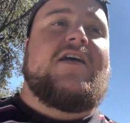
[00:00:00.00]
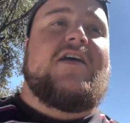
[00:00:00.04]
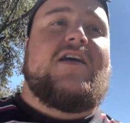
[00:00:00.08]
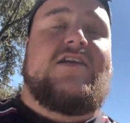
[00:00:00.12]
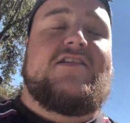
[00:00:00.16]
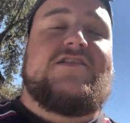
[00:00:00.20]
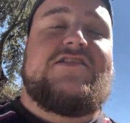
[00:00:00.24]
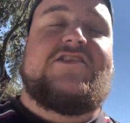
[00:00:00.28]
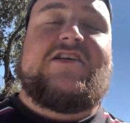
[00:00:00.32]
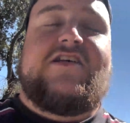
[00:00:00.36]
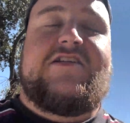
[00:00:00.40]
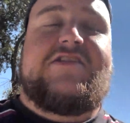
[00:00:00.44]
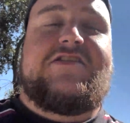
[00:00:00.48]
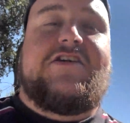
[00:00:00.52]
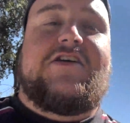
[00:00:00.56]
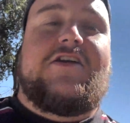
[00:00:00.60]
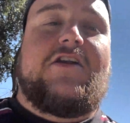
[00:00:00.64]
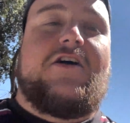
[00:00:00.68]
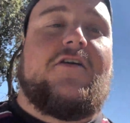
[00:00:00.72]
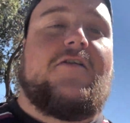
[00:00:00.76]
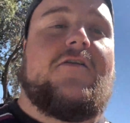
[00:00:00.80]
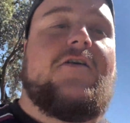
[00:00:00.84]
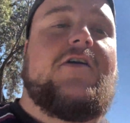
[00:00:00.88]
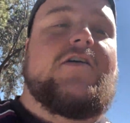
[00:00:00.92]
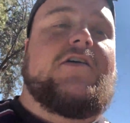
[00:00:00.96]
in Santa
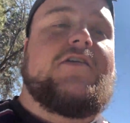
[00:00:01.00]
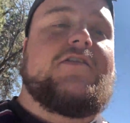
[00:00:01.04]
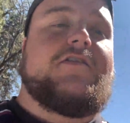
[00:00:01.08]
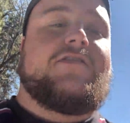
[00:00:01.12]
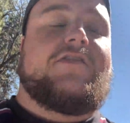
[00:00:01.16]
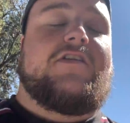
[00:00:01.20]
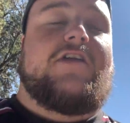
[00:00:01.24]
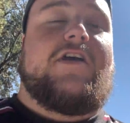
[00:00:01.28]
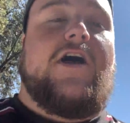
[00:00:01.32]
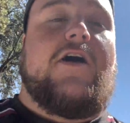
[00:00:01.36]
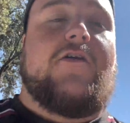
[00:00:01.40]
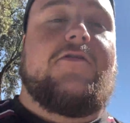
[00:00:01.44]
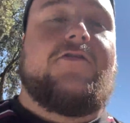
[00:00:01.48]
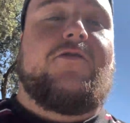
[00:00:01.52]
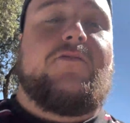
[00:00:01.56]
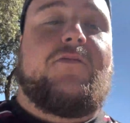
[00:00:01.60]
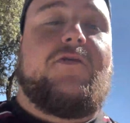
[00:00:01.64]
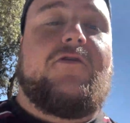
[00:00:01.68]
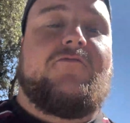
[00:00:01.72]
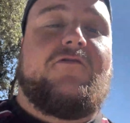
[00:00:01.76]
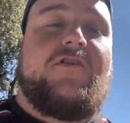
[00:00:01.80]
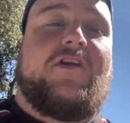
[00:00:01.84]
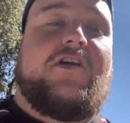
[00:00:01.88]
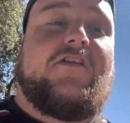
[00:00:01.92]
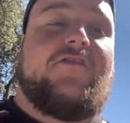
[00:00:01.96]
Clara. So that should be
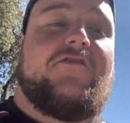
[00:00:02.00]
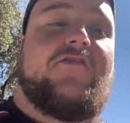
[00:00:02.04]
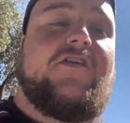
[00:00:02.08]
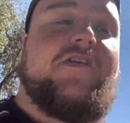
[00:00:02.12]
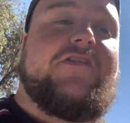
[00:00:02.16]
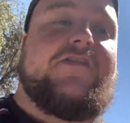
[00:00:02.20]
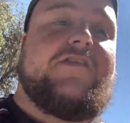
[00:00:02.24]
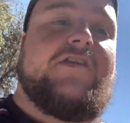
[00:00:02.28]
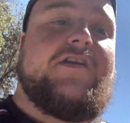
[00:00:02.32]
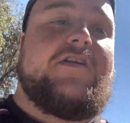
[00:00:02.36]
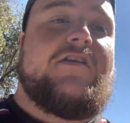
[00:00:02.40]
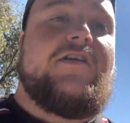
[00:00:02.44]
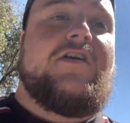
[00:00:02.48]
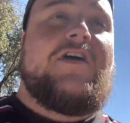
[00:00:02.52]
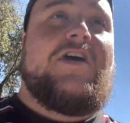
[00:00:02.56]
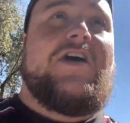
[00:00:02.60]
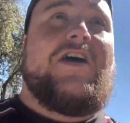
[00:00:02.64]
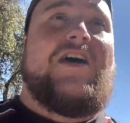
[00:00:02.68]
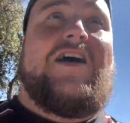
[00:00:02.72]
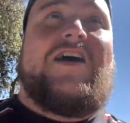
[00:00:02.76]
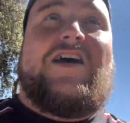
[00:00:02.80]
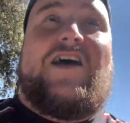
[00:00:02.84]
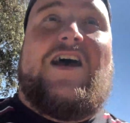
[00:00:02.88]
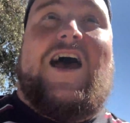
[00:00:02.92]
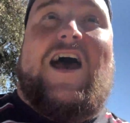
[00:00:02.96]
really interesting,
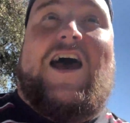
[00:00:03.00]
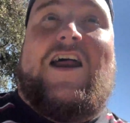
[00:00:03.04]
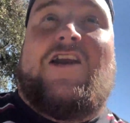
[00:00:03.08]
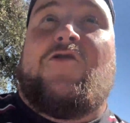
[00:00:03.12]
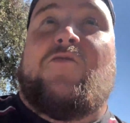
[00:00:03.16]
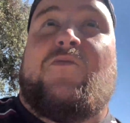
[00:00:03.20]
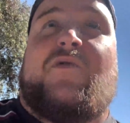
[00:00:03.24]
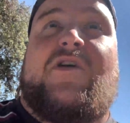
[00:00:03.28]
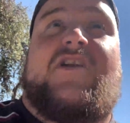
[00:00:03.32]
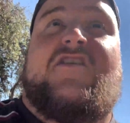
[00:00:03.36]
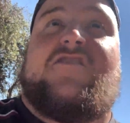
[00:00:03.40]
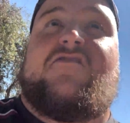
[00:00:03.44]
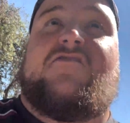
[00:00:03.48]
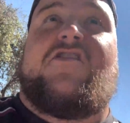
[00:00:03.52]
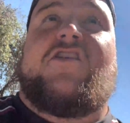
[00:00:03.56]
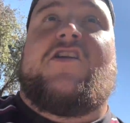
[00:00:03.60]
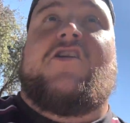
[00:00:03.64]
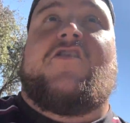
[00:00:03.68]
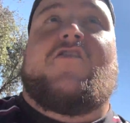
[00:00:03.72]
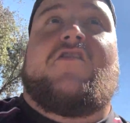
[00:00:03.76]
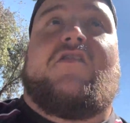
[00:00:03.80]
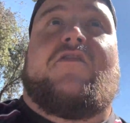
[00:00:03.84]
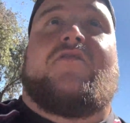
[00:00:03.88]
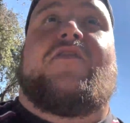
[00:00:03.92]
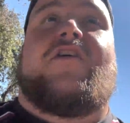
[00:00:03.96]
and it'll be, you
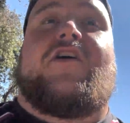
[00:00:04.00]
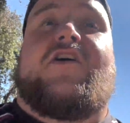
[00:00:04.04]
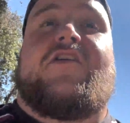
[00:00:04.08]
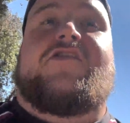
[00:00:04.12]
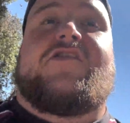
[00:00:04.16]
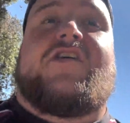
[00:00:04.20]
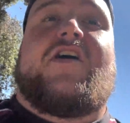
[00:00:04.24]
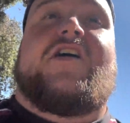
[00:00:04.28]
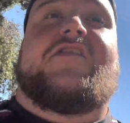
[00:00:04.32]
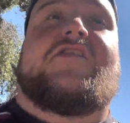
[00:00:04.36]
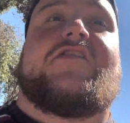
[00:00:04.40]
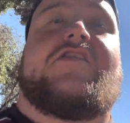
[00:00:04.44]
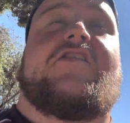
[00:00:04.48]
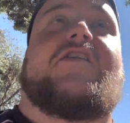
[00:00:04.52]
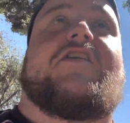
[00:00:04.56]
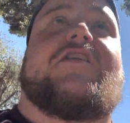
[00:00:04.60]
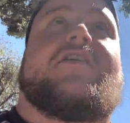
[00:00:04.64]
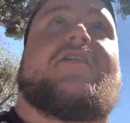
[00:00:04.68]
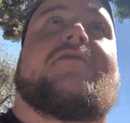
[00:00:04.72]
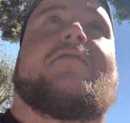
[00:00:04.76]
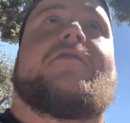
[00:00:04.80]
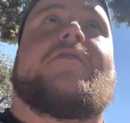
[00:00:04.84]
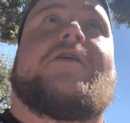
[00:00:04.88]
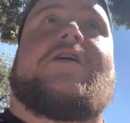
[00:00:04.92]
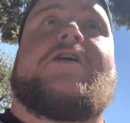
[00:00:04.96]
know, a first chance to
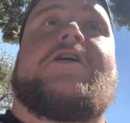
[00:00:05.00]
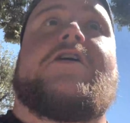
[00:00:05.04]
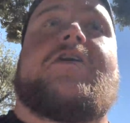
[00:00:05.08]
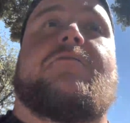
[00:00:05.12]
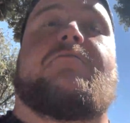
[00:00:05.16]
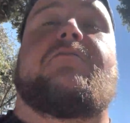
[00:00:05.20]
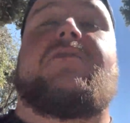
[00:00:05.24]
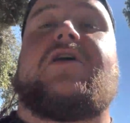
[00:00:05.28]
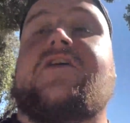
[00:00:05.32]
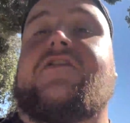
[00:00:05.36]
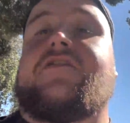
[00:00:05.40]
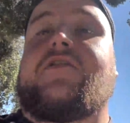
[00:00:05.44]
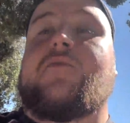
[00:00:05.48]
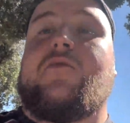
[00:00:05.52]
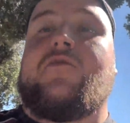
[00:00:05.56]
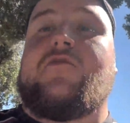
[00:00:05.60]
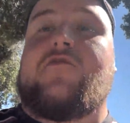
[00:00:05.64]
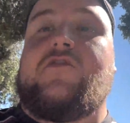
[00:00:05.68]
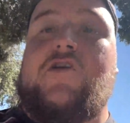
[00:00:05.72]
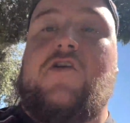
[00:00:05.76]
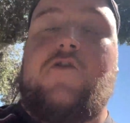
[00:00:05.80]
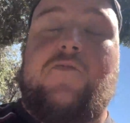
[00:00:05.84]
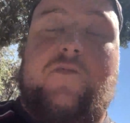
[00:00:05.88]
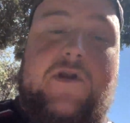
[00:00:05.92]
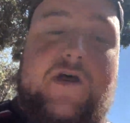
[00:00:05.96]
meet some of the
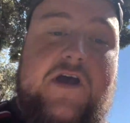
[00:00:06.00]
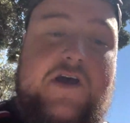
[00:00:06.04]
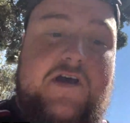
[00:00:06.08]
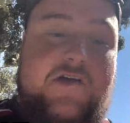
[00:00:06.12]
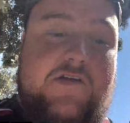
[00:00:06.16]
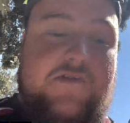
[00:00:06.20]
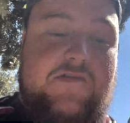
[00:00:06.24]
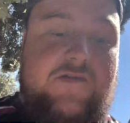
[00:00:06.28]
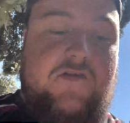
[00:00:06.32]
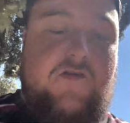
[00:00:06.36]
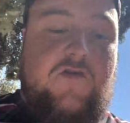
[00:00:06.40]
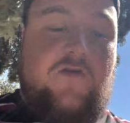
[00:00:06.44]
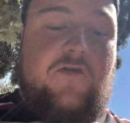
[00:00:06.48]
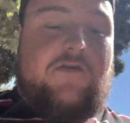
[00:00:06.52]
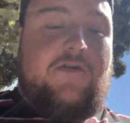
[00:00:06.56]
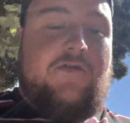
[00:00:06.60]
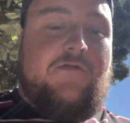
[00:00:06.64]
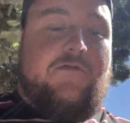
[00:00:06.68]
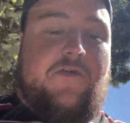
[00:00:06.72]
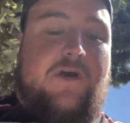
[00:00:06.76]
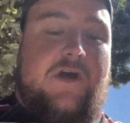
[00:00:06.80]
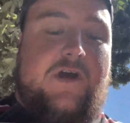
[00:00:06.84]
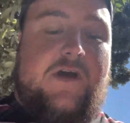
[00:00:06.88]
new players who have